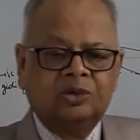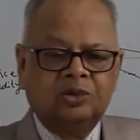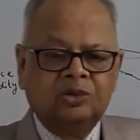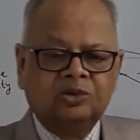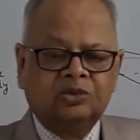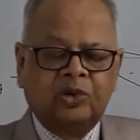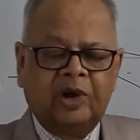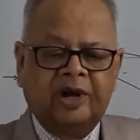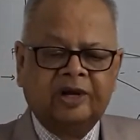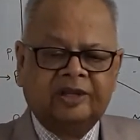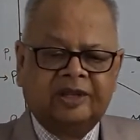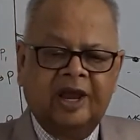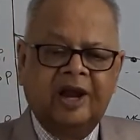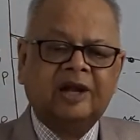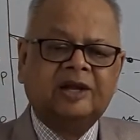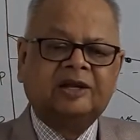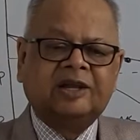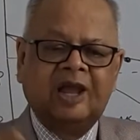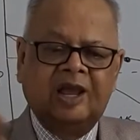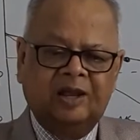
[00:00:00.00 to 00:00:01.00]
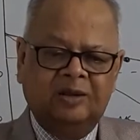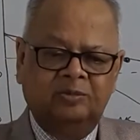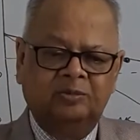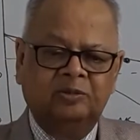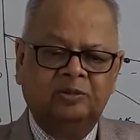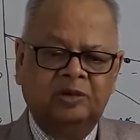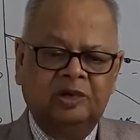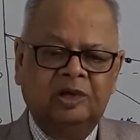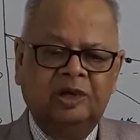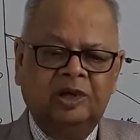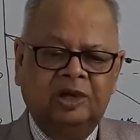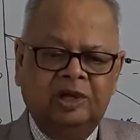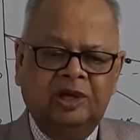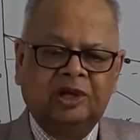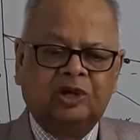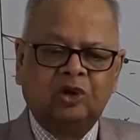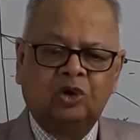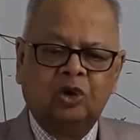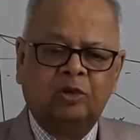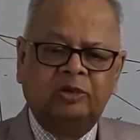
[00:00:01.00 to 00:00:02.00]
So at that time, the
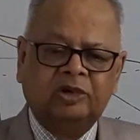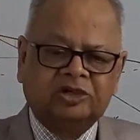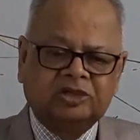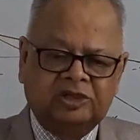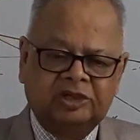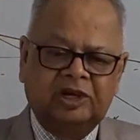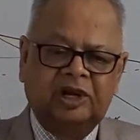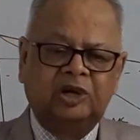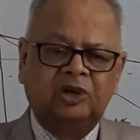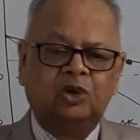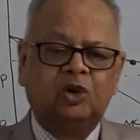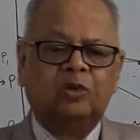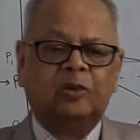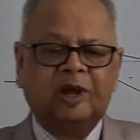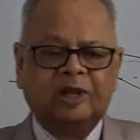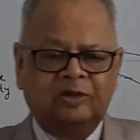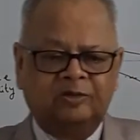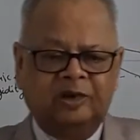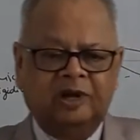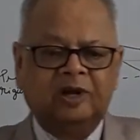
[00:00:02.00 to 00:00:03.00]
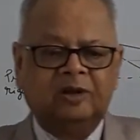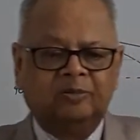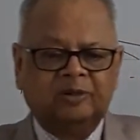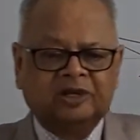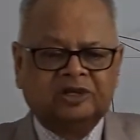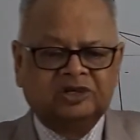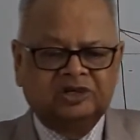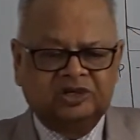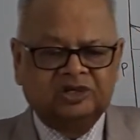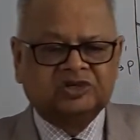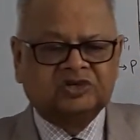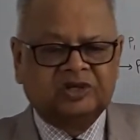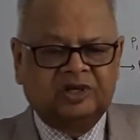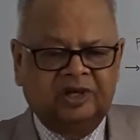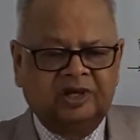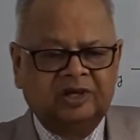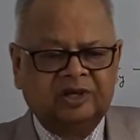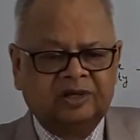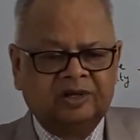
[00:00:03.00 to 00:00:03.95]
economic scenario was very much risky.